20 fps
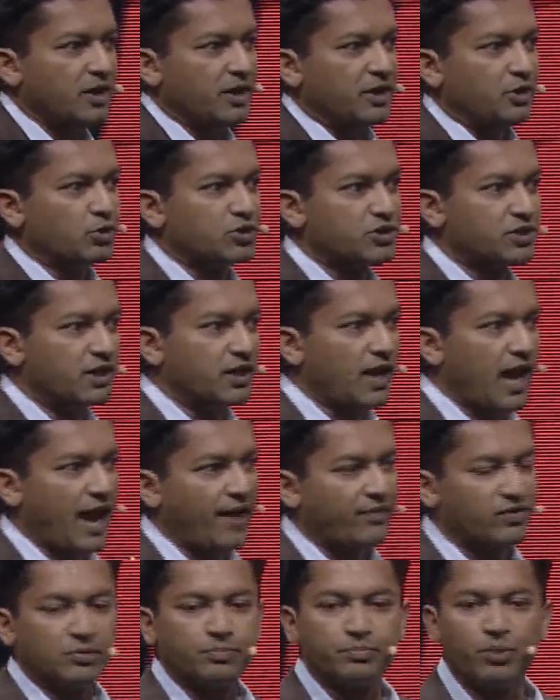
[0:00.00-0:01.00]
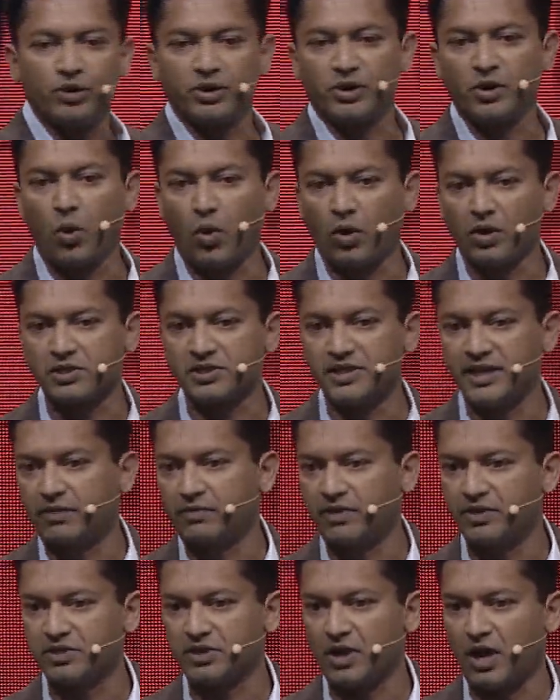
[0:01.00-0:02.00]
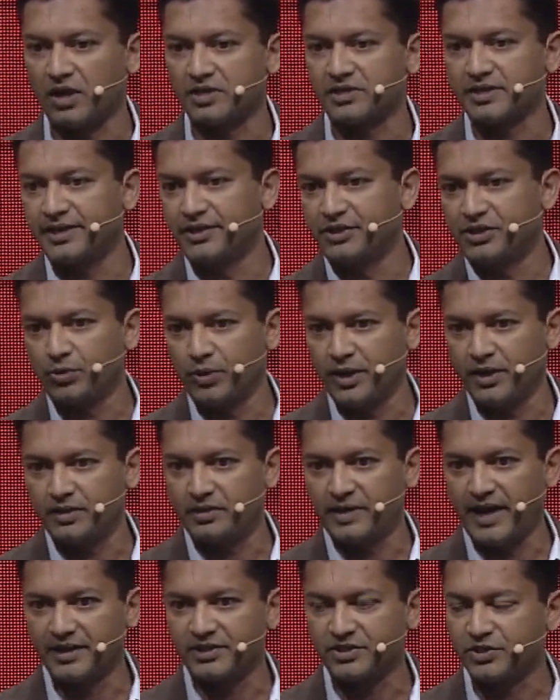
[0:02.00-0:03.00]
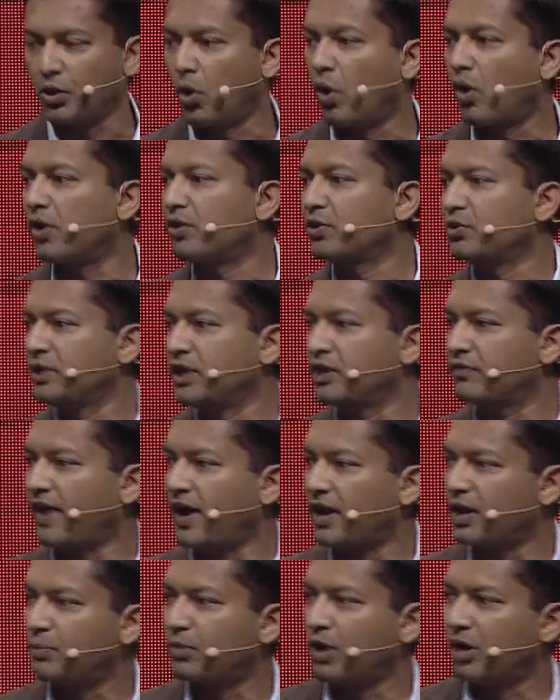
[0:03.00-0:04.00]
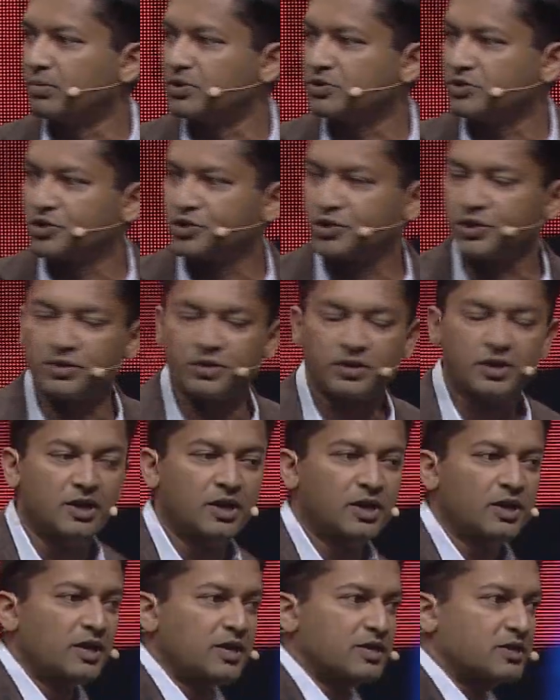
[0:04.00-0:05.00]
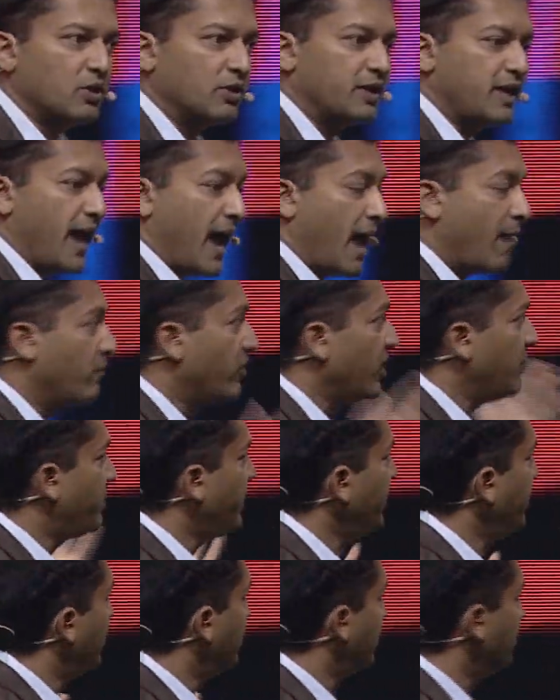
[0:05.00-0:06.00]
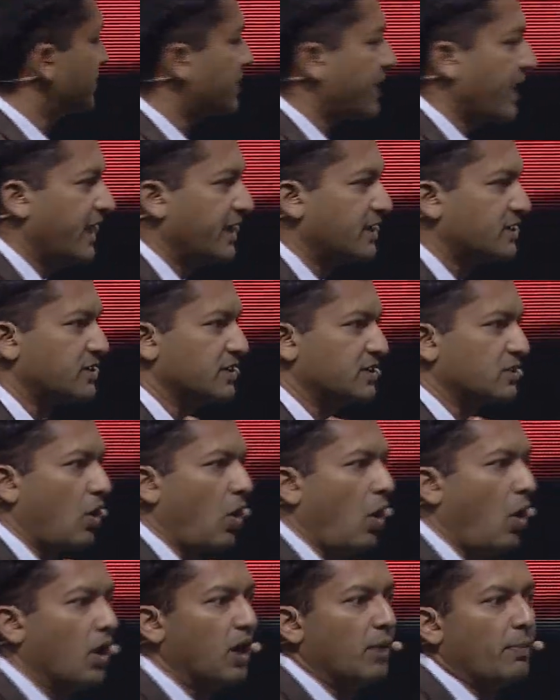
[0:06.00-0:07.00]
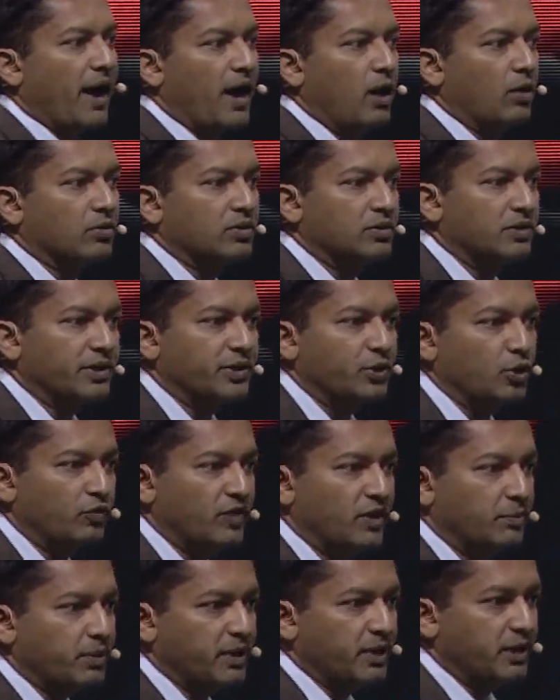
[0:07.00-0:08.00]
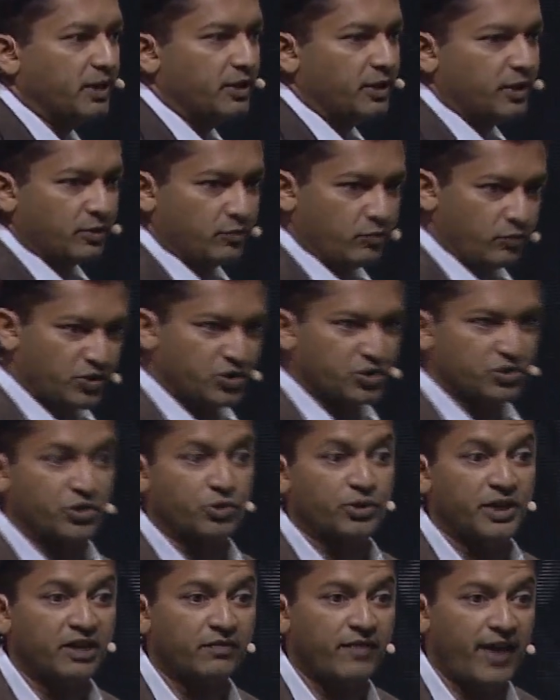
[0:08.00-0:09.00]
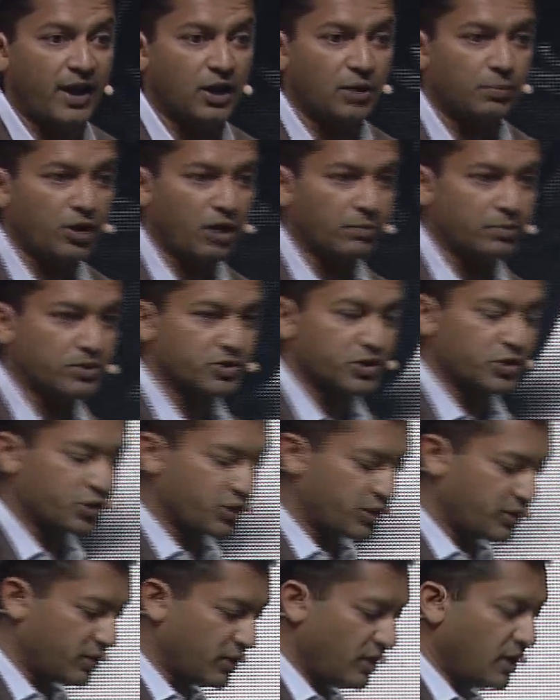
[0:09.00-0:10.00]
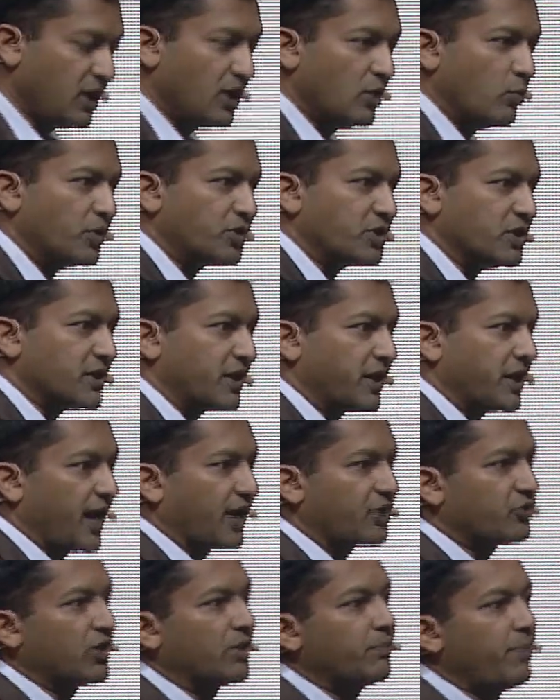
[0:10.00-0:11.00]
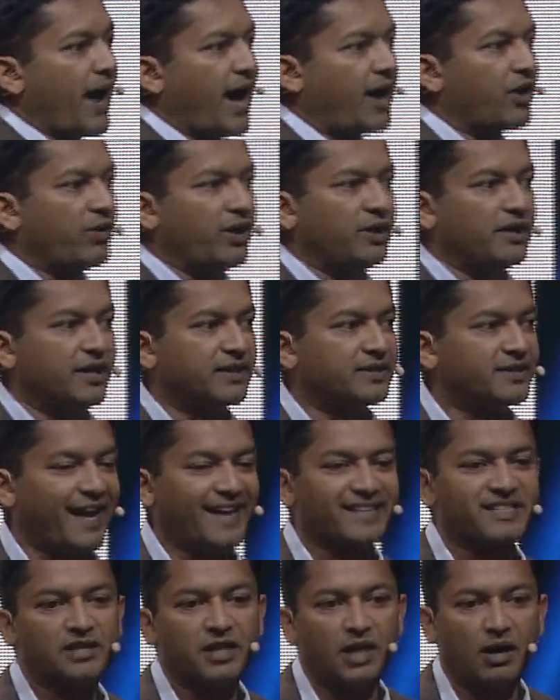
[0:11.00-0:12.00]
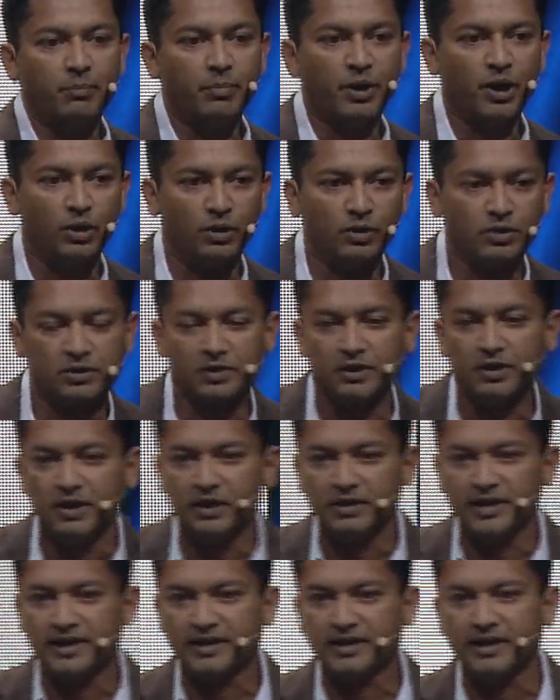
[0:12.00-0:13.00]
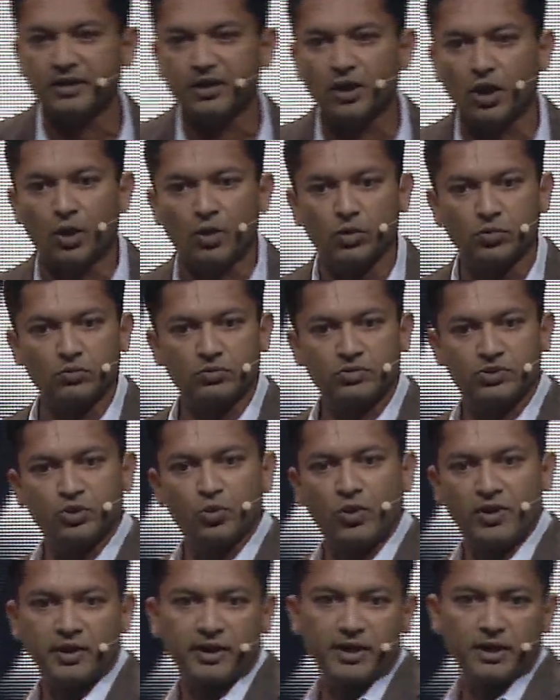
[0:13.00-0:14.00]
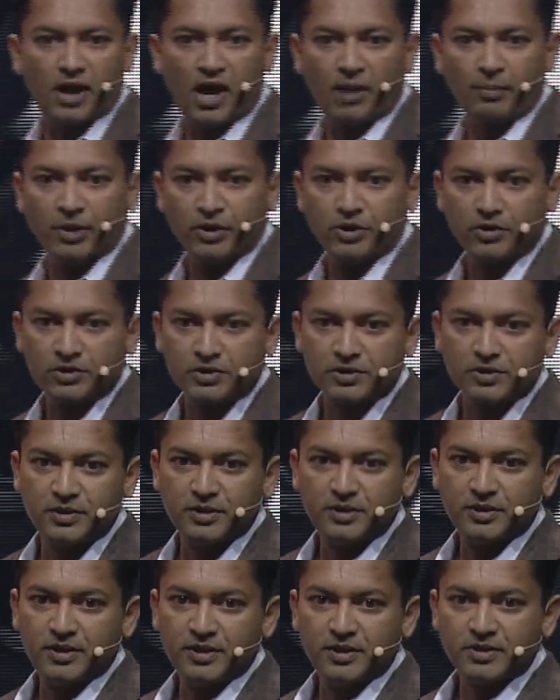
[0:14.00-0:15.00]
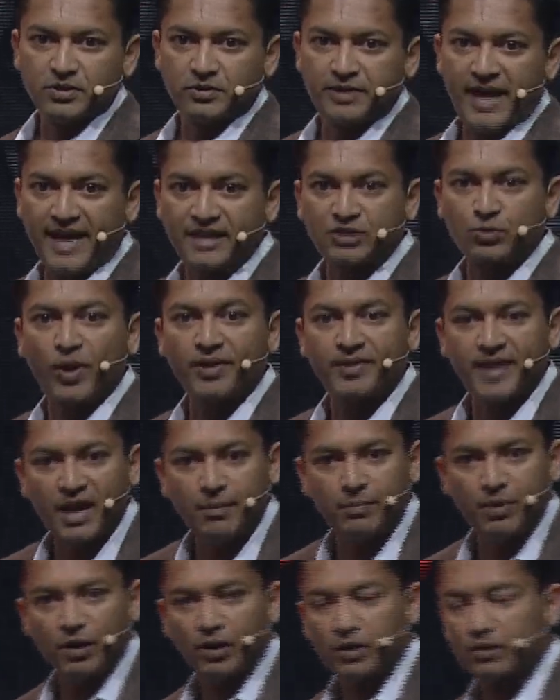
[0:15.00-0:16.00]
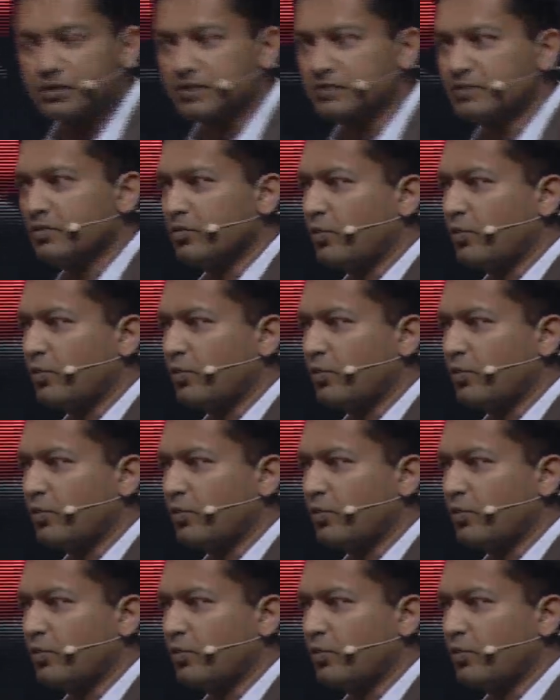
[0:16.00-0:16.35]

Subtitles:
You still have to put your secret sauce into it. That's your unique value proposition. So the MVP in this case is all about the UVP, which is a unique value proposition, which is an electric battery that Tesla built that can go 200 kilometers. So that's what they built.